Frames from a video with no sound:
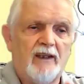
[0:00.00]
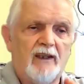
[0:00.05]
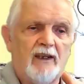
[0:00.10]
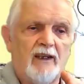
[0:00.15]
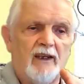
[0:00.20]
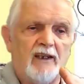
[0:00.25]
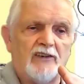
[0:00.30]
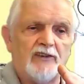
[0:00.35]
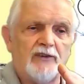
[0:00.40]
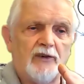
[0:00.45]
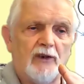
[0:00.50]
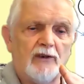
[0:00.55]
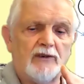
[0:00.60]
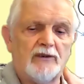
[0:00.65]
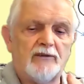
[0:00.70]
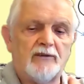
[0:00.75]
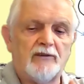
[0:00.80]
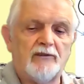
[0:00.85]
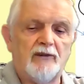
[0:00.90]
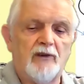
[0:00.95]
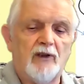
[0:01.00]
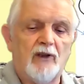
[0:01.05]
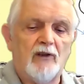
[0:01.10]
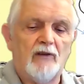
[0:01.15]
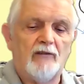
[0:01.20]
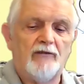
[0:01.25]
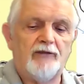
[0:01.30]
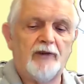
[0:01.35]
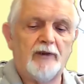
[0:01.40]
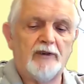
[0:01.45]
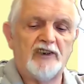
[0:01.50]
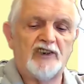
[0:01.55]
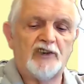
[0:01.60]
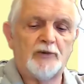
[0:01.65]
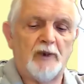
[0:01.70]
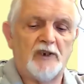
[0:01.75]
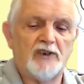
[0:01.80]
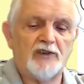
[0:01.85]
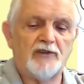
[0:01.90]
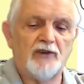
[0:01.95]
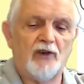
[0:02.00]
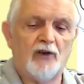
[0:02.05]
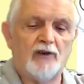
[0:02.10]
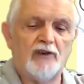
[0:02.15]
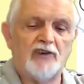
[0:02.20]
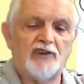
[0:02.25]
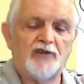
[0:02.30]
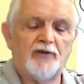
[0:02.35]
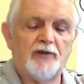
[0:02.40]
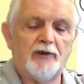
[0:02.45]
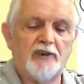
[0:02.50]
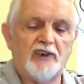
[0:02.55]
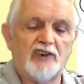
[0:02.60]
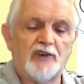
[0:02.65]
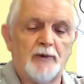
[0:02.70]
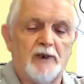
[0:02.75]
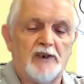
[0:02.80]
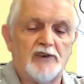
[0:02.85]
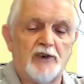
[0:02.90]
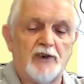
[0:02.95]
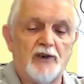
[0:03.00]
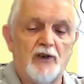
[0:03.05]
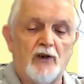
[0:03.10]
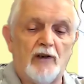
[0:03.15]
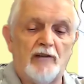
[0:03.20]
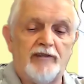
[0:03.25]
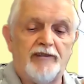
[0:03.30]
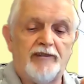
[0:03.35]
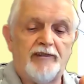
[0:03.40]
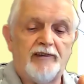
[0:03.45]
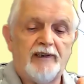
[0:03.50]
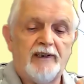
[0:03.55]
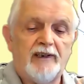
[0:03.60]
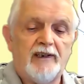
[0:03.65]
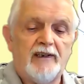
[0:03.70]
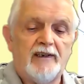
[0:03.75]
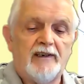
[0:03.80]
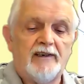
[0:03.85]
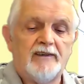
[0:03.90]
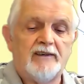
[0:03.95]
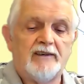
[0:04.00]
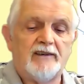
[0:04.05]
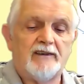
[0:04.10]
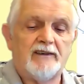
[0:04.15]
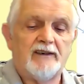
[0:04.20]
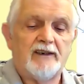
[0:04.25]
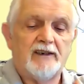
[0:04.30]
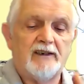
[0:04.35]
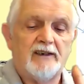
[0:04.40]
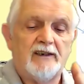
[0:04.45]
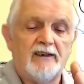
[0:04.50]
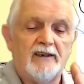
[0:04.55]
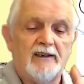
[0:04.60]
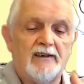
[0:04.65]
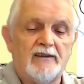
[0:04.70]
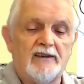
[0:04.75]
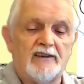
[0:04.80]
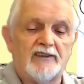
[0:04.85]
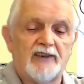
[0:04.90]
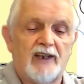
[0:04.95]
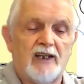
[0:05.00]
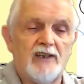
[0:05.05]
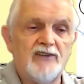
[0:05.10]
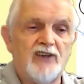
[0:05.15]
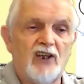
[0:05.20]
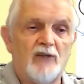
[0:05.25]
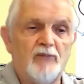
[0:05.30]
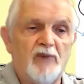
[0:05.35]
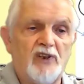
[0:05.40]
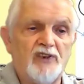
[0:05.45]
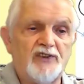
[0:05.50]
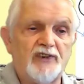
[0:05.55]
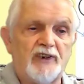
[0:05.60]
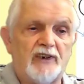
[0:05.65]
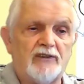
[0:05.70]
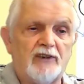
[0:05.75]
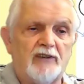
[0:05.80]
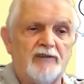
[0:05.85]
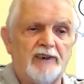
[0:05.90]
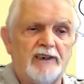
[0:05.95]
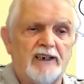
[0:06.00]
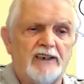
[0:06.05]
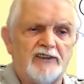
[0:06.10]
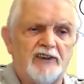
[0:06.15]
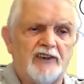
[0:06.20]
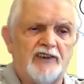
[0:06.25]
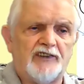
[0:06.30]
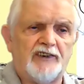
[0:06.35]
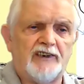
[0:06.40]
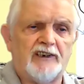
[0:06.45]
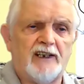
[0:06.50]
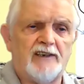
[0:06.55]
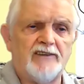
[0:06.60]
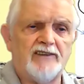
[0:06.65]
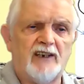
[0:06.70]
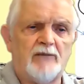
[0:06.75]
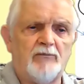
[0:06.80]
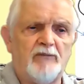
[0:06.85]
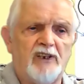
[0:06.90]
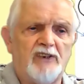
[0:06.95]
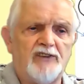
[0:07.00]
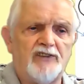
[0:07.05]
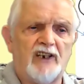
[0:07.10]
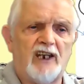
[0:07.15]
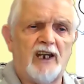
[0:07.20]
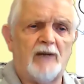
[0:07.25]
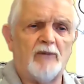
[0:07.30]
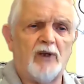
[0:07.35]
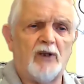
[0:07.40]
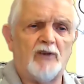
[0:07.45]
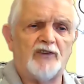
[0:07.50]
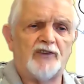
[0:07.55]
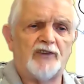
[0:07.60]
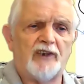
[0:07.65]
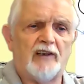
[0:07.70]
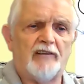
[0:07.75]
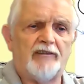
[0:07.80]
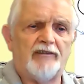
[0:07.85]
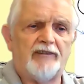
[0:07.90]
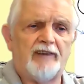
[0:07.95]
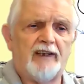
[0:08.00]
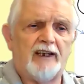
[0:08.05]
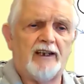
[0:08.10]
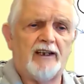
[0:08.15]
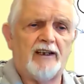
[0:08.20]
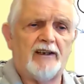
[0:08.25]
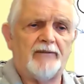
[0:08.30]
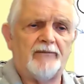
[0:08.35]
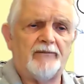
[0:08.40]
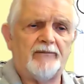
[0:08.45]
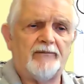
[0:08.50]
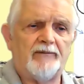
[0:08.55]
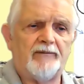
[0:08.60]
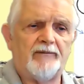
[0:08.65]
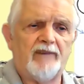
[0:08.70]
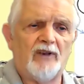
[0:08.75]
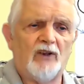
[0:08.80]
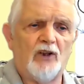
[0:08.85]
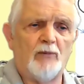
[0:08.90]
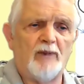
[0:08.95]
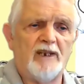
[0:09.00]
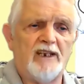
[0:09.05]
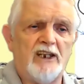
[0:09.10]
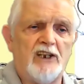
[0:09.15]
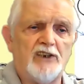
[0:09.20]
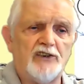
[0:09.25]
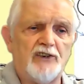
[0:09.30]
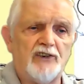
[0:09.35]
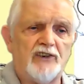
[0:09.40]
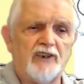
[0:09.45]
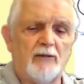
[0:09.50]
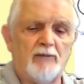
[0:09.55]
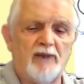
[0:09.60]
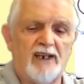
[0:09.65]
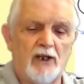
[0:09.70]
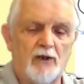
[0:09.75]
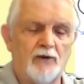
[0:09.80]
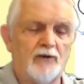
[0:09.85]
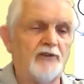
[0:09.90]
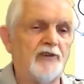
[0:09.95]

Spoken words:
it's not fully switching on, it's fully switching off. There's intermediate, I don't know if you can actually see it, intermediate amounts of illumination coming out.